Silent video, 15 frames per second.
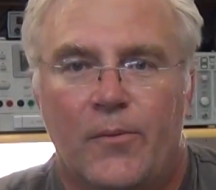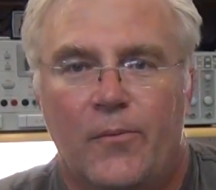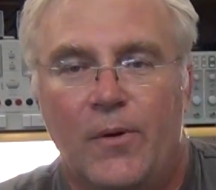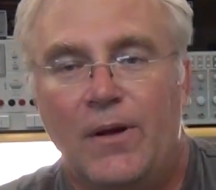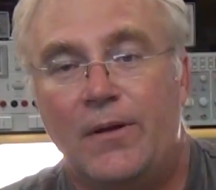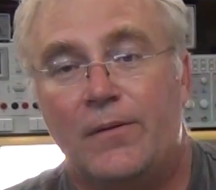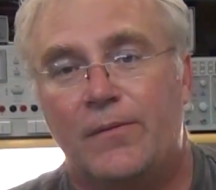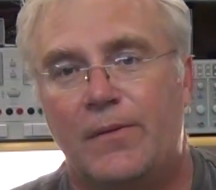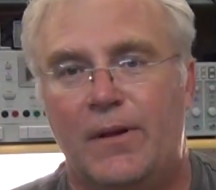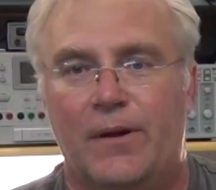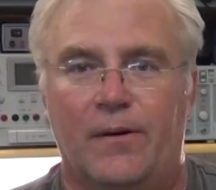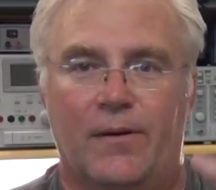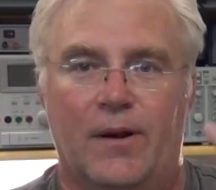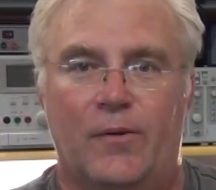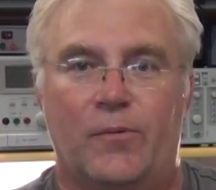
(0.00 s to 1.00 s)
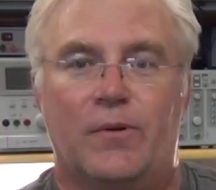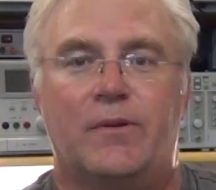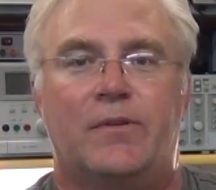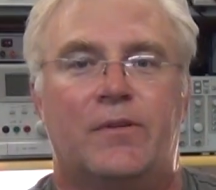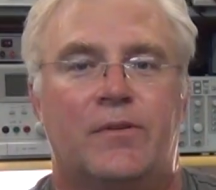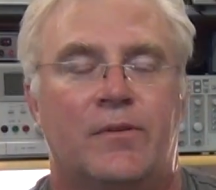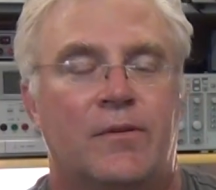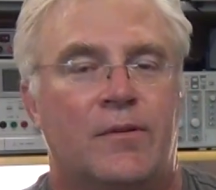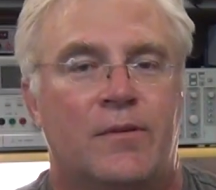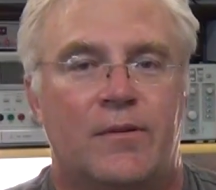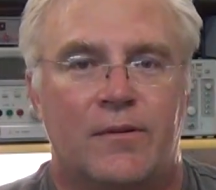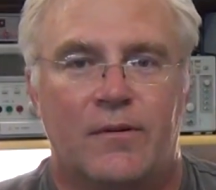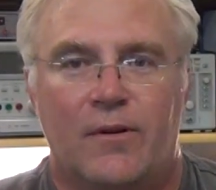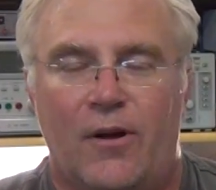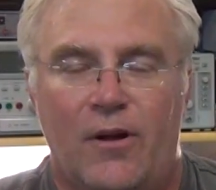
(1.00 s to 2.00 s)
Well, there, I worked
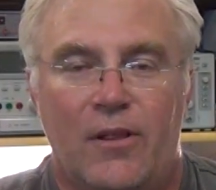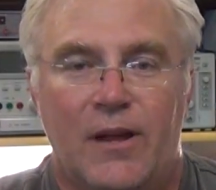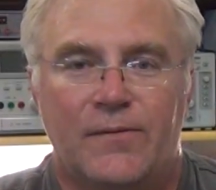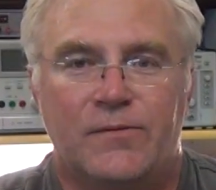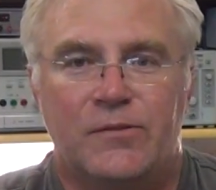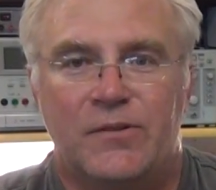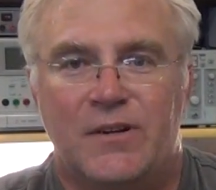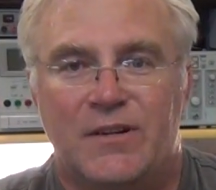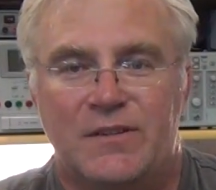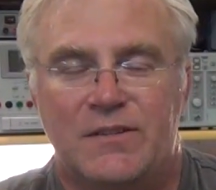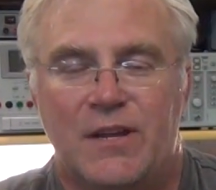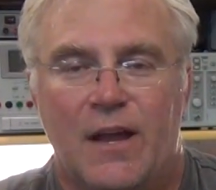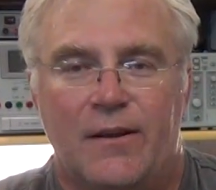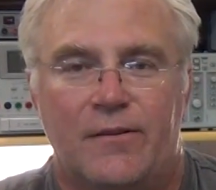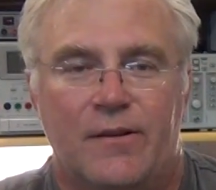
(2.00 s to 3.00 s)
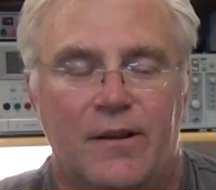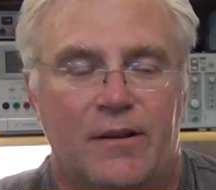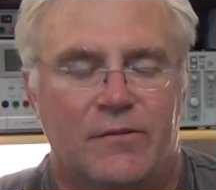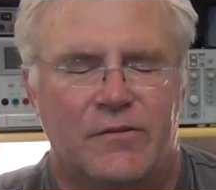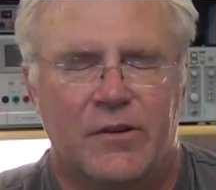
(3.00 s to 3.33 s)
all afternoon on a Saturday,